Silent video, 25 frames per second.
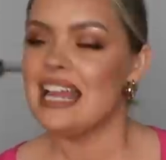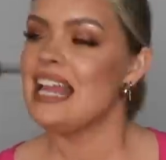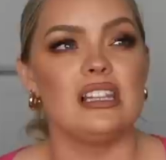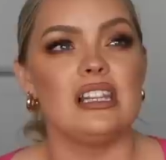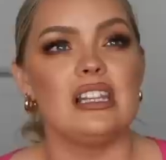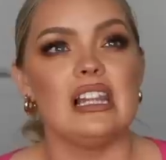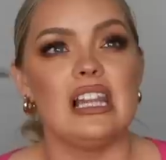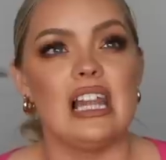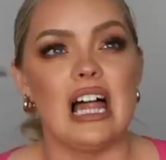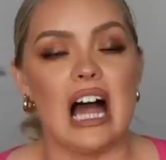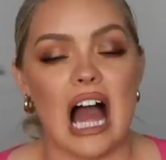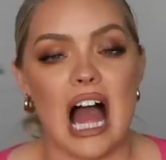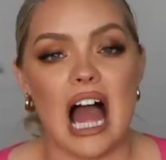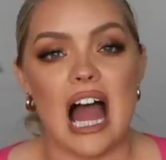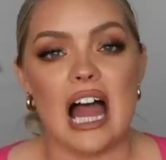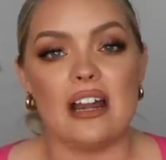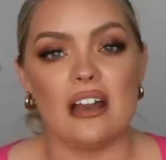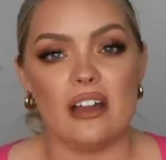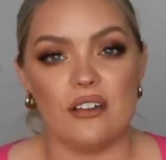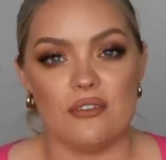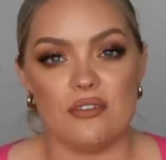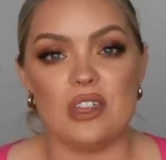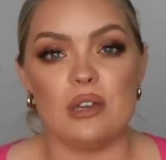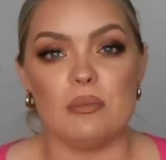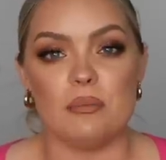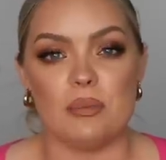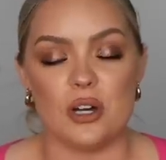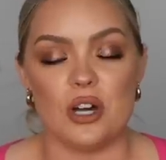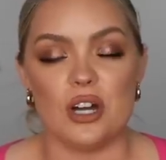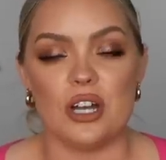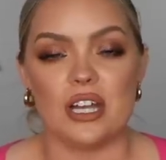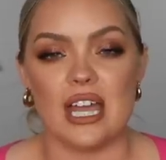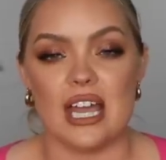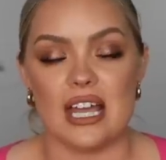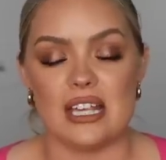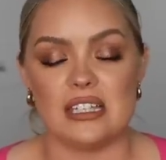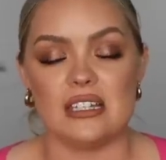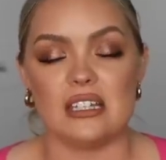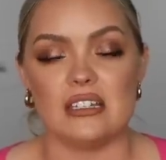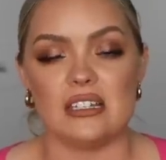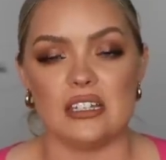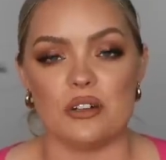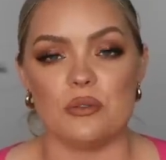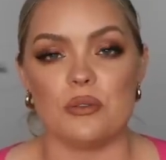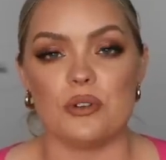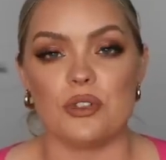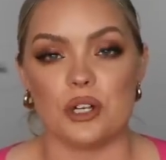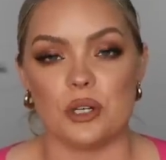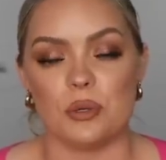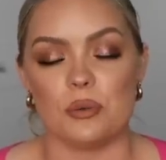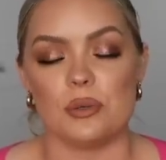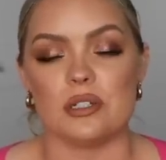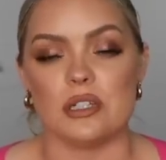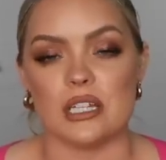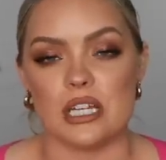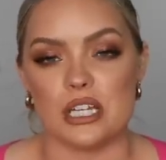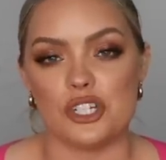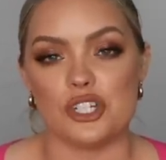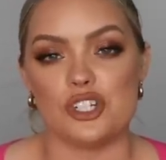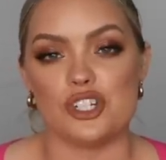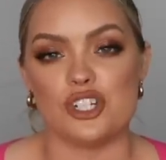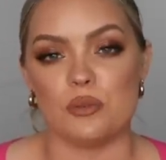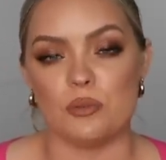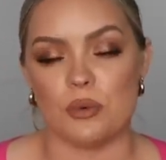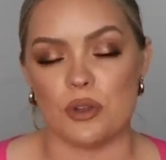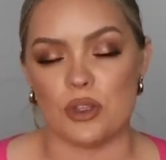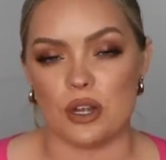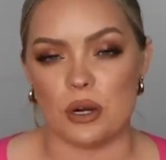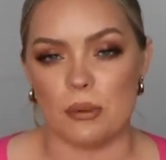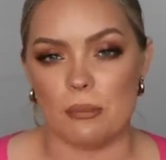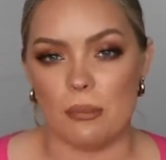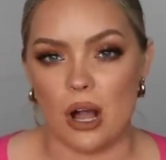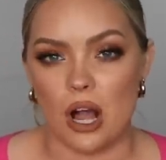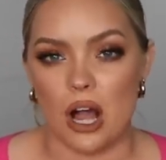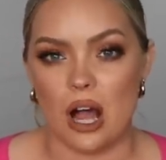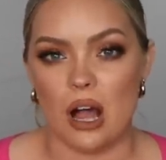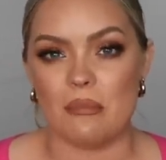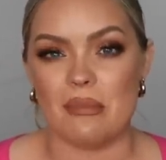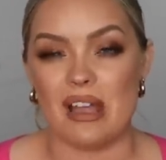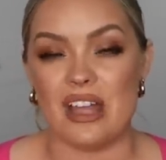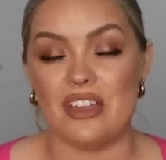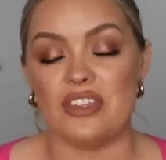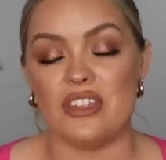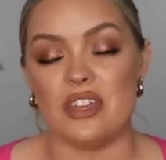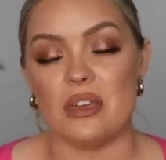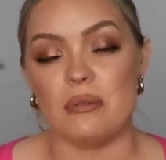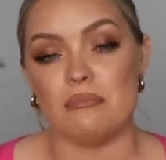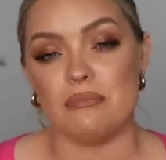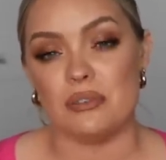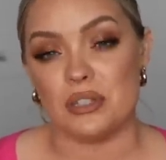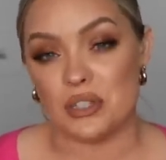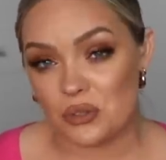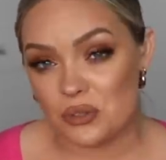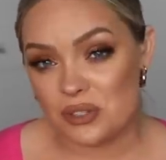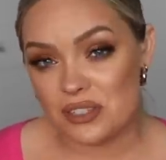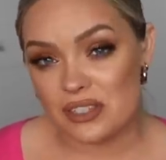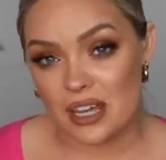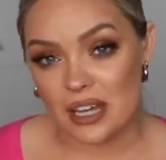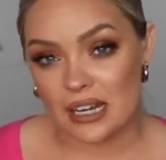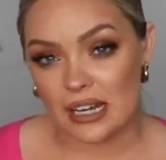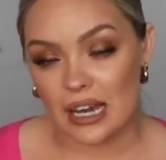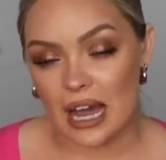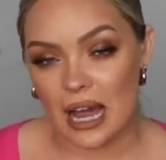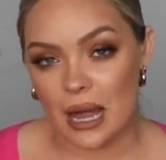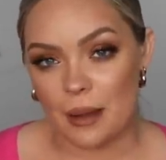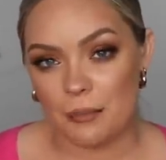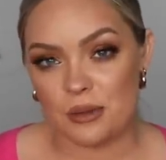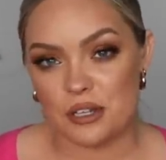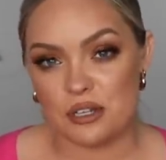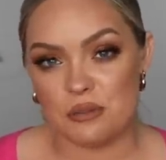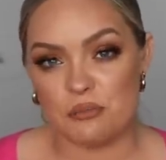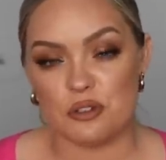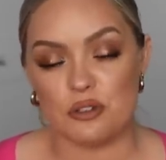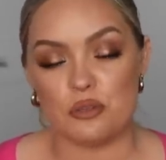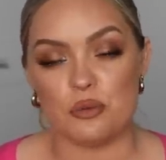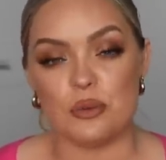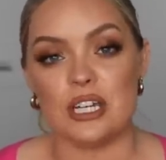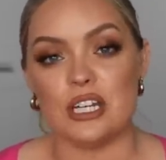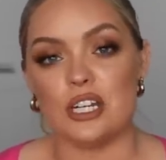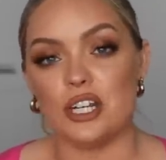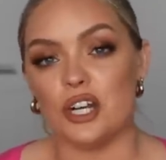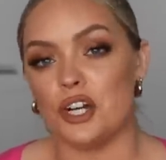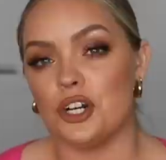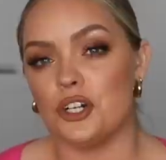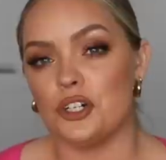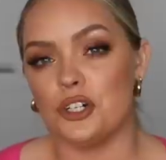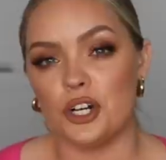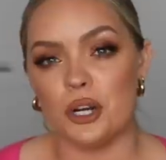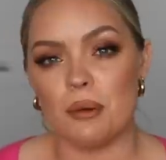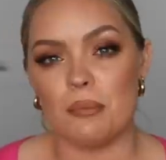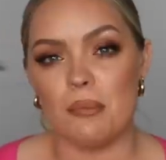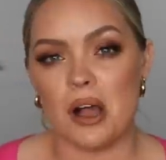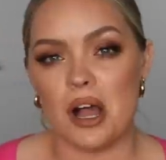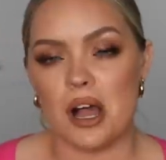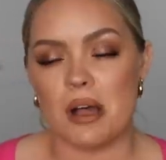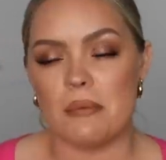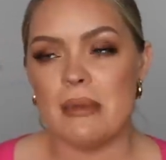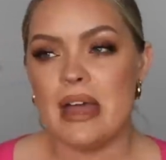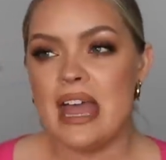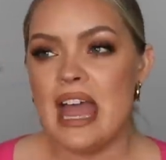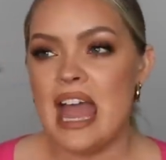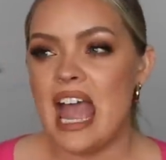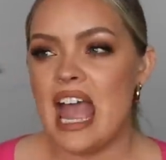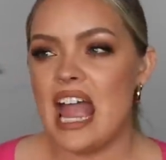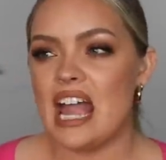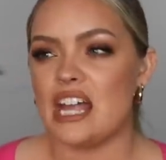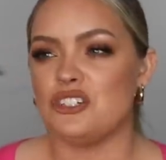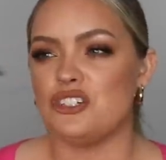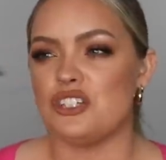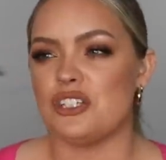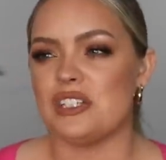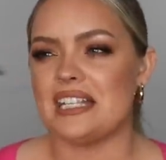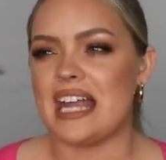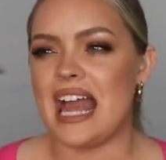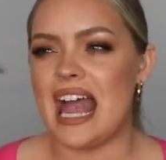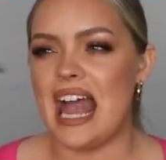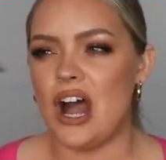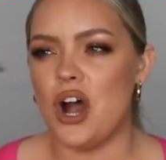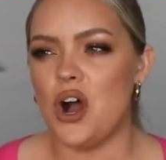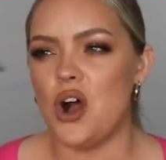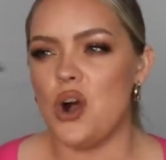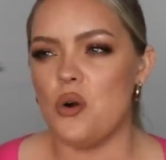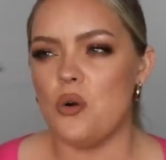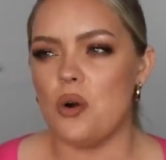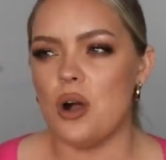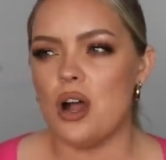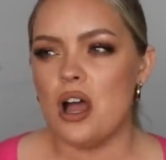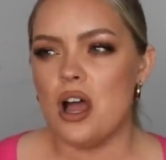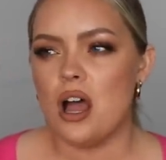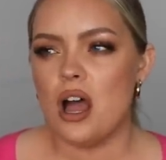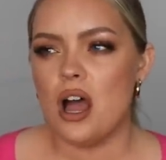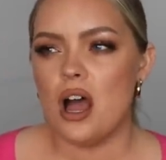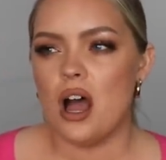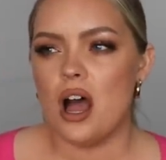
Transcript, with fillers: A lot of the book has to deal with her relationship with her mom and the abuse that happened between her and her mom and just how